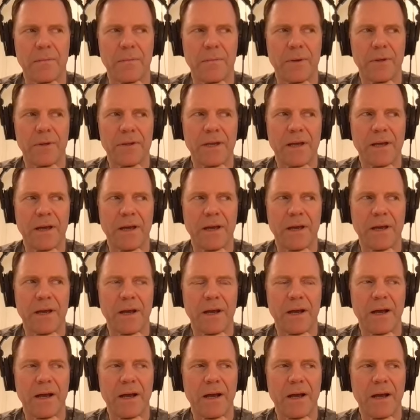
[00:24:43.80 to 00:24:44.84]
But that,
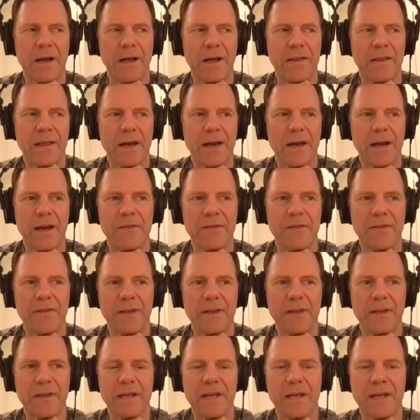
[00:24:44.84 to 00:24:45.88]
that I
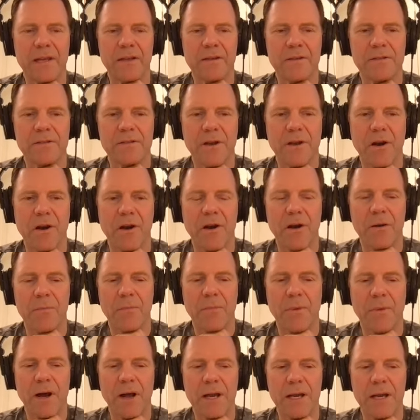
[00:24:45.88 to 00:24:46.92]
think is our
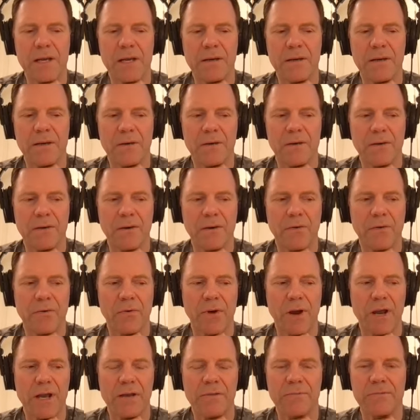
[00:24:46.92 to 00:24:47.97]
mind
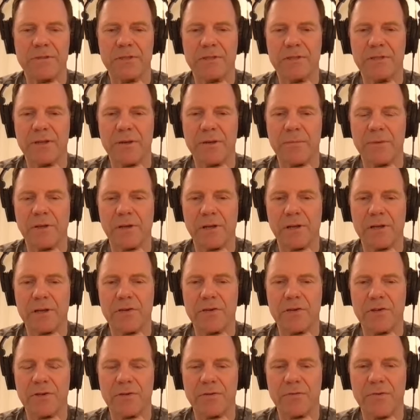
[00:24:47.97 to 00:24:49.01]
craves
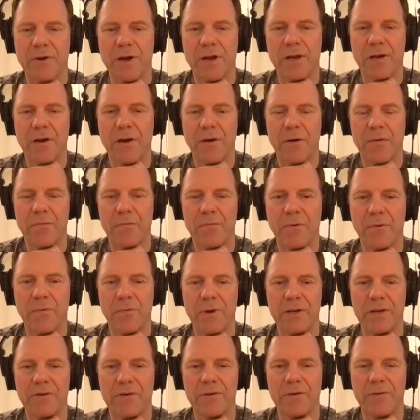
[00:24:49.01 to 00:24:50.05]
stimulation, right? Our,
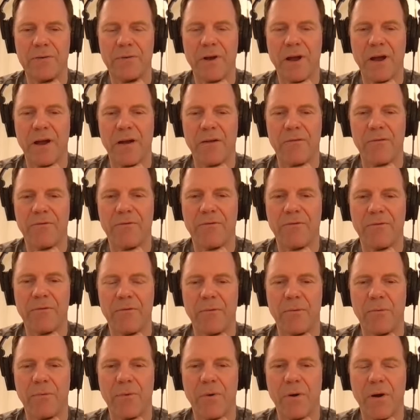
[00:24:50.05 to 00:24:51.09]
we do have,
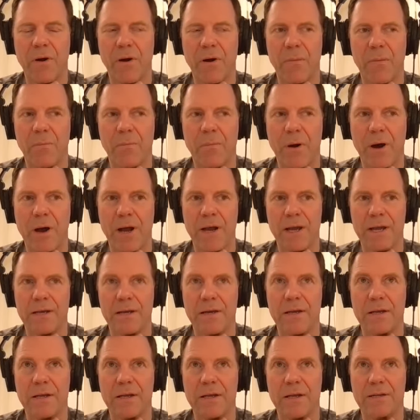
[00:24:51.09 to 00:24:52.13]
our
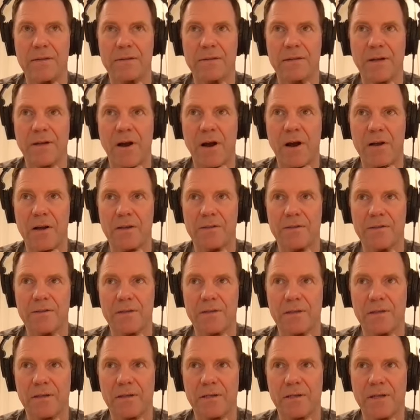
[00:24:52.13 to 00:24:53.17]
mind is
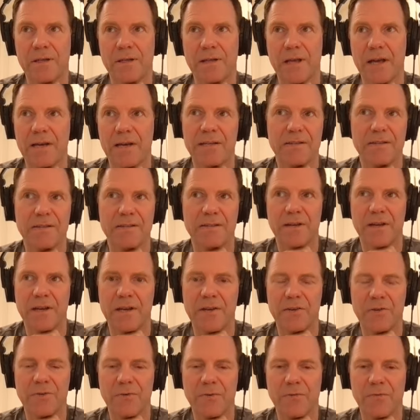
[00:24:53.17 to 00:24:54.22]
constantly, that is the
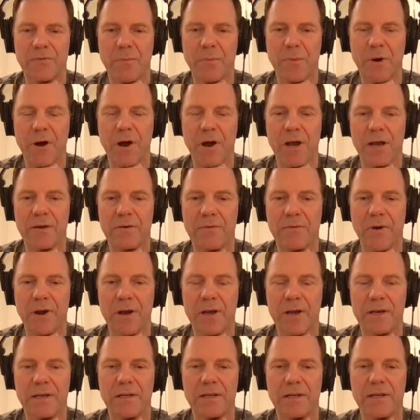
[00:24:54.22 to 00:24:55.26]
nature of the mind,
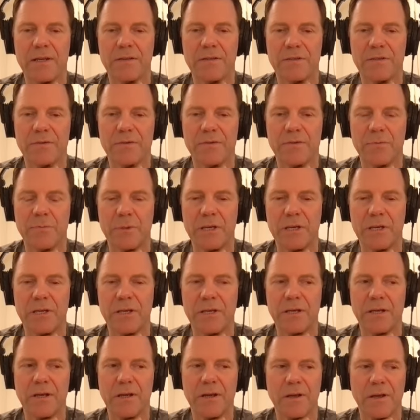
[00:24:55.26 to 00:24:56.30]
right? It is to
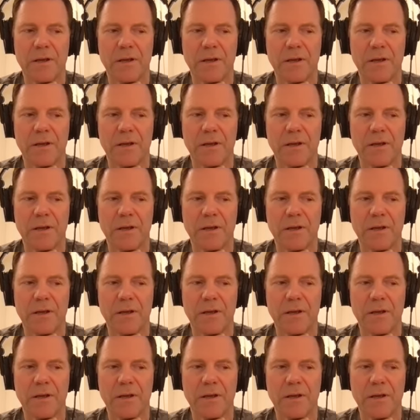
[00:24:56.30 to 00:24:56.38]
be